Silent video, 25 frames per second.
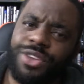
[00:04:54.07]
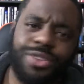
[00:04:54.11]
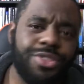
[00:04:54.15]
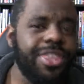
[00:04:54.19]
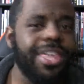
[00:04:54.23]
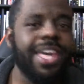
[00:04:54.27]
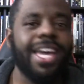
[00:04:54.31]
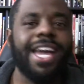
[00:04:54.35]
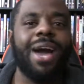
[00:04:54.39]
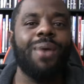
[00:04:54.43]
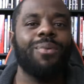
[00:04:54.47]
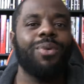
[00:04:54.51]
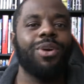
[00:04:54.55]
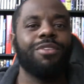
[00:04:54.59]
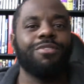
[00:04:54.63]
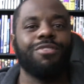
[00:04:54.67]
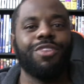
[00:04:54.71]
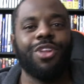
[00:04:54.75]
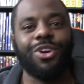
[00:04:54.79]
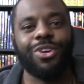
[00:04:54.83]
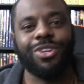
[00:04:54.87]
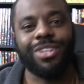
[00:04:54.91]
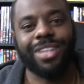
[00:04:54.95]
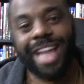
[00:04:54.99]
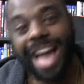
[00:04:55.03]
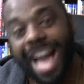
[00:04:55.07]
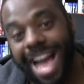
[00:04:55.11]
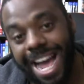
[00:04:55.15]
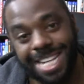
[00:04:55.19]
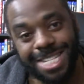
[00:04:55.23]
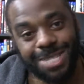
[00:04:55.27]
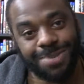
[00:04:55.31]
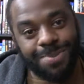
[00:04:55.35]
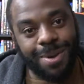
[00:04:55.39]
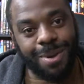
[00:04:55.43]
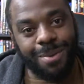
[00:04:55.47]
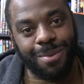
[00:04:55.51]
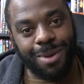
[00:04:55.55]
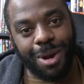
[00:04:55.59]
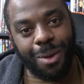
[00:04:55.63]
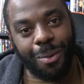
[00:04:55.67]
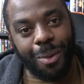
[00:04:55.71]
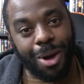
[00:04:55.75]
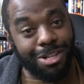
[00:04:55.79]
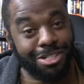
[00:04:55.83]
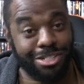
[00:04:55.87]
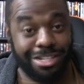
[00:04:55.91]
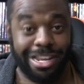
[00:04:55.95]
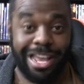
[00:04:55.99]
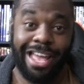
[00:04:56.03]
You think I would have learned last week when I
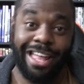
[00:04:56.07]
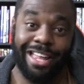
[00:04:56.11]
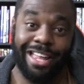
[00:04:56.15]
watched